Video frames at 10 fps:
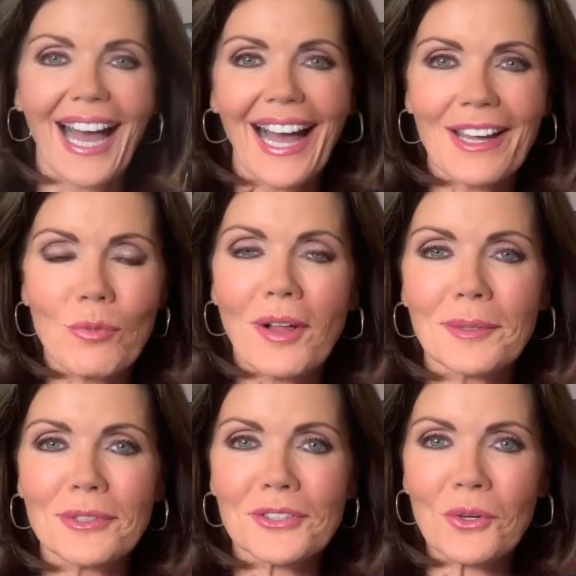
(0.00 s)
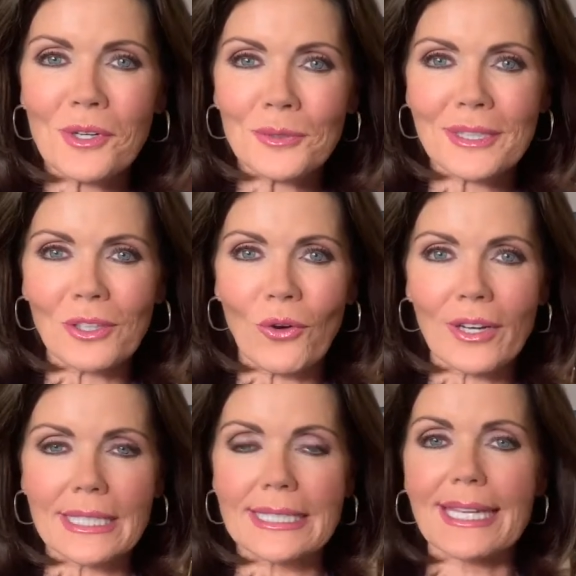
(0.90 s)
Hi, welcome to Stories with
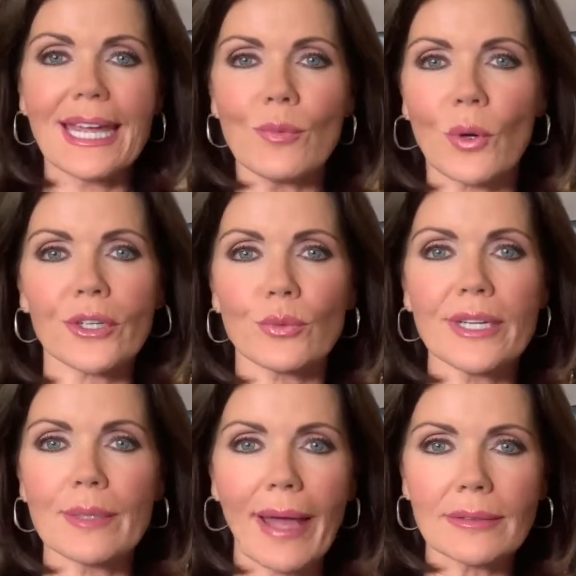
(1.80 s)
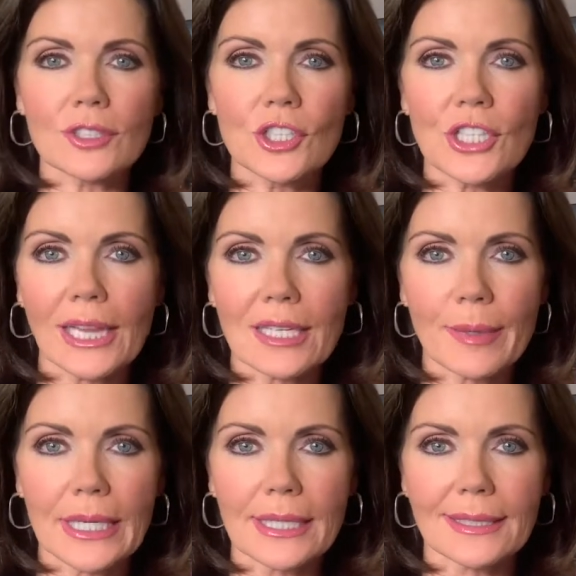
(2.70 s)
Laurie. Today we're going to read about jelly
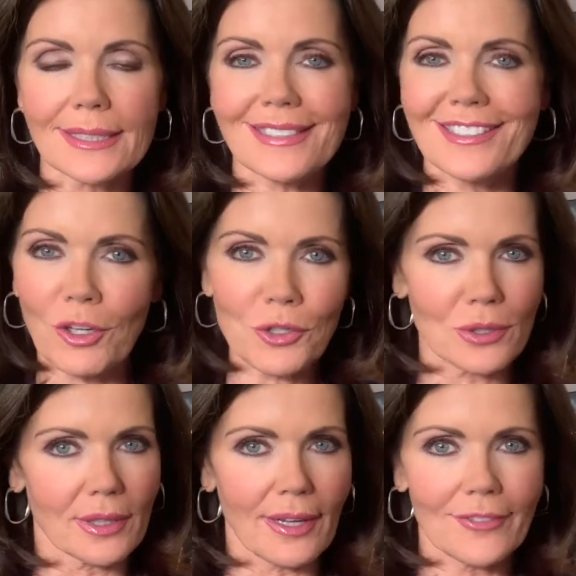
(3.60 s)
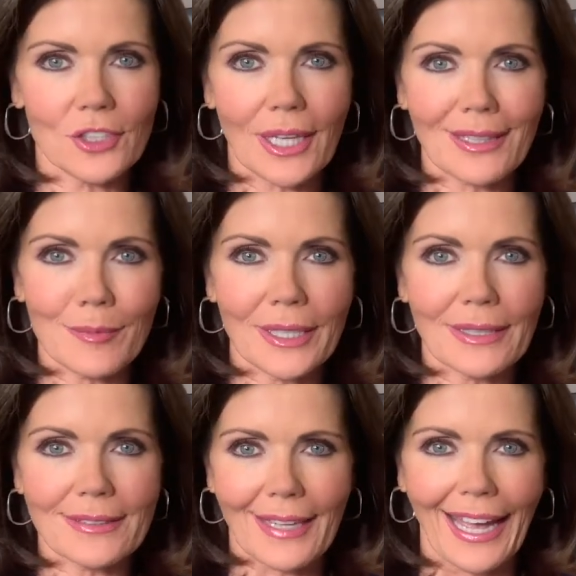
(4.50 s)
beans. Don't you love jelly
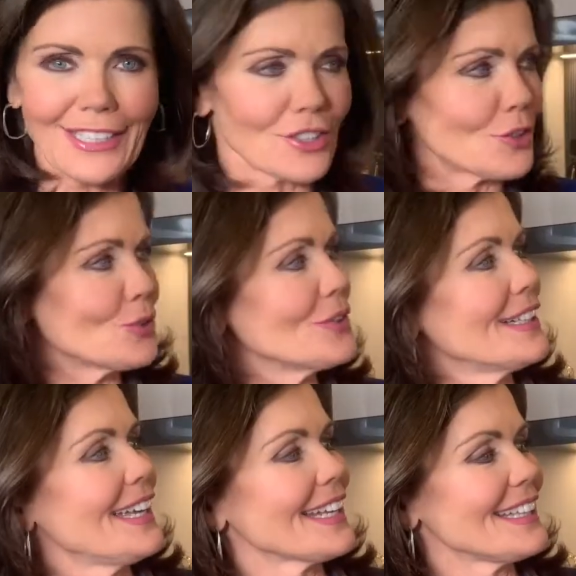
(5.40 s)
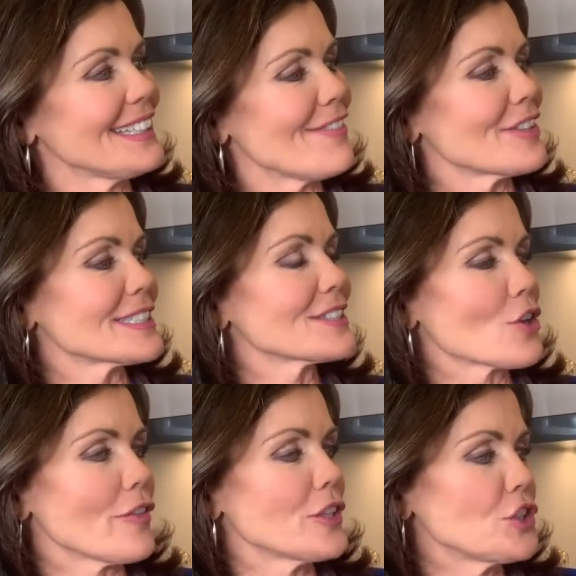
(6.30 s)
beans? I do. And I love this. It's
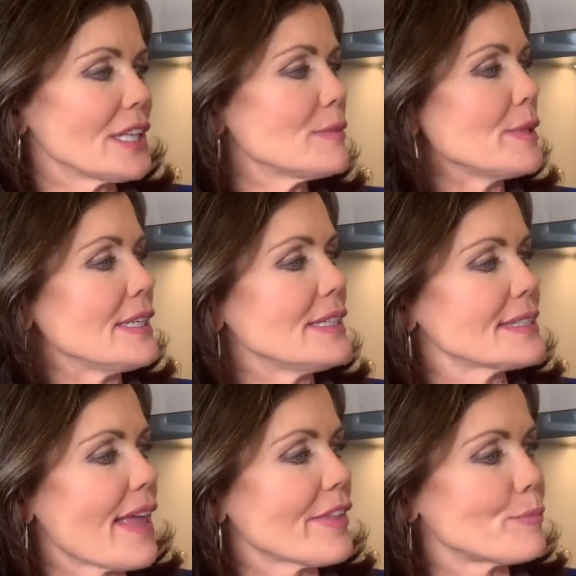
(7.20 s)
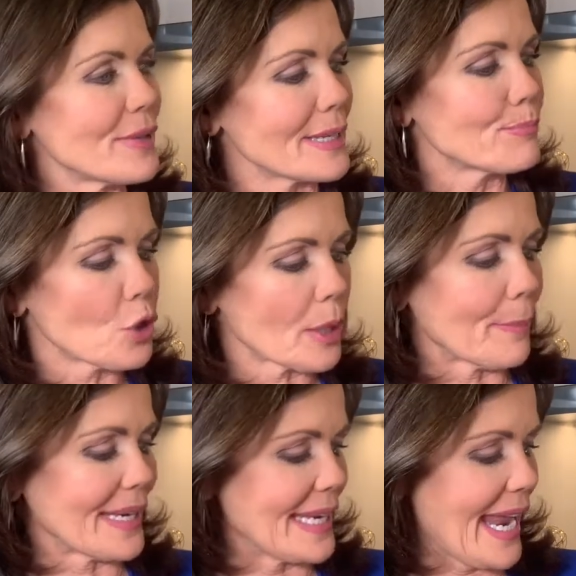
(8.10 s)
called The Jelly Beans and the Big Book
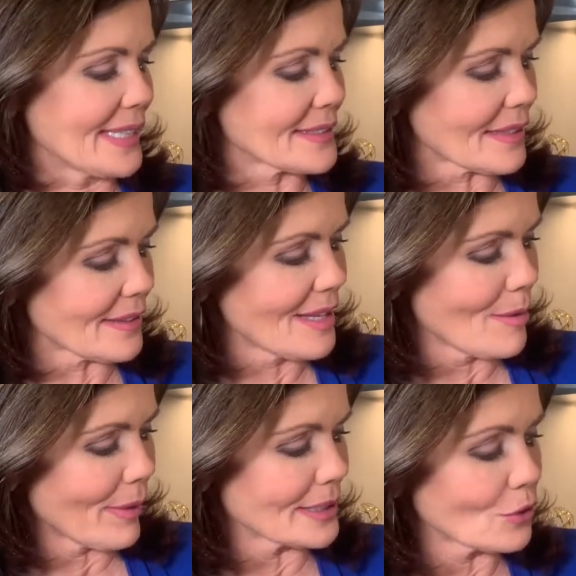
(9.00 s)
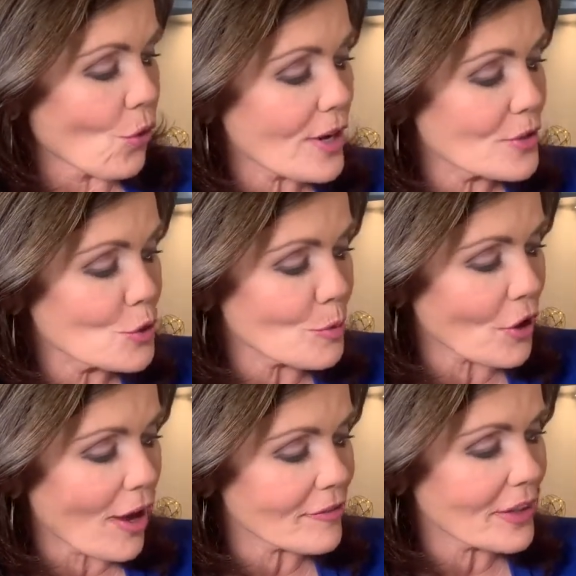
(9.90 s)
Bonanza by Laura
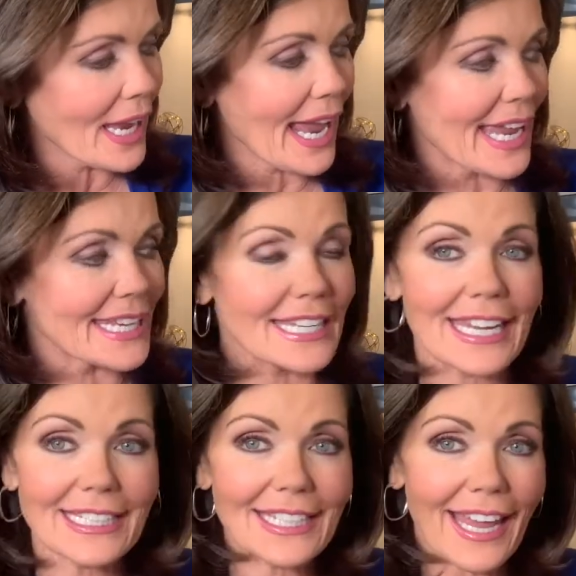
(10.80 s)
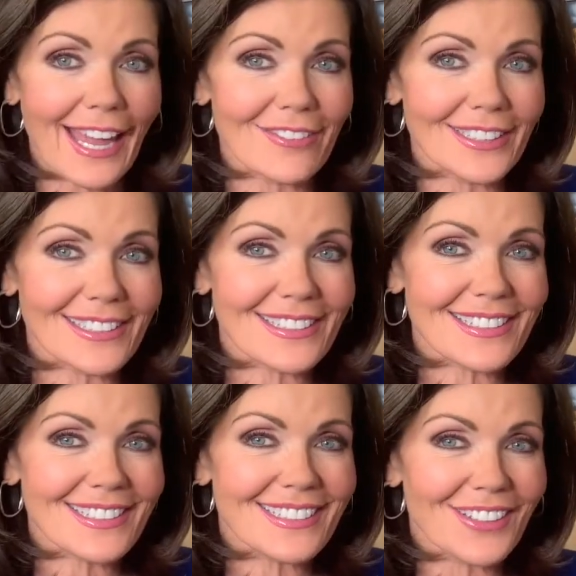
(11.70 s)
Numeroff and Nate
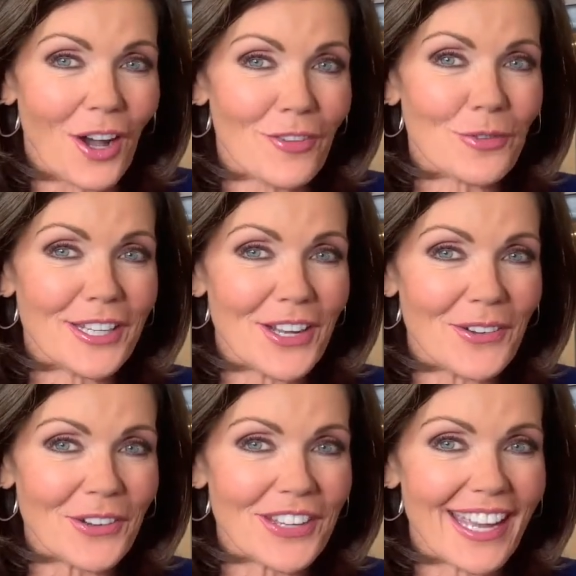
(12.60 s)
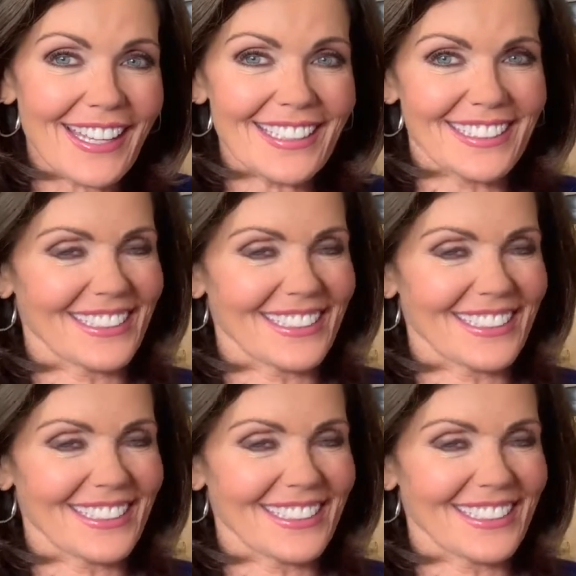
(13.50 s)
Evans. Off we go, okay?